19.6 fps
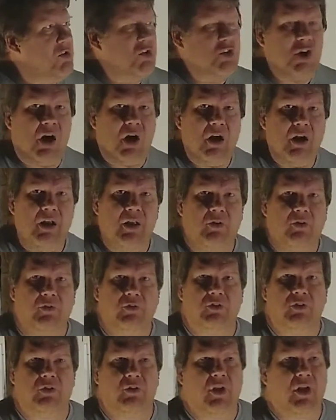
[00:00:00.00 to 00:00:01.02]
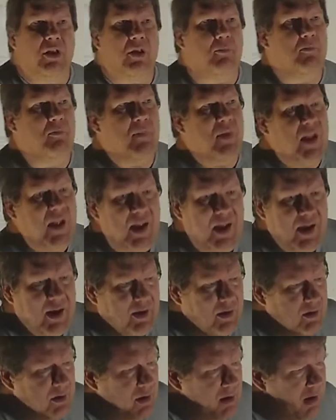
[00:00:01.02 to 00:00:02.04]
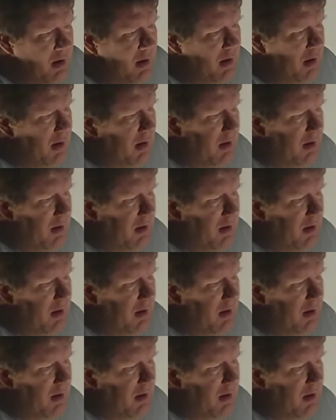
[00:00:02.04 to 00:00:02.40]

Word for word: a child. You're not a man.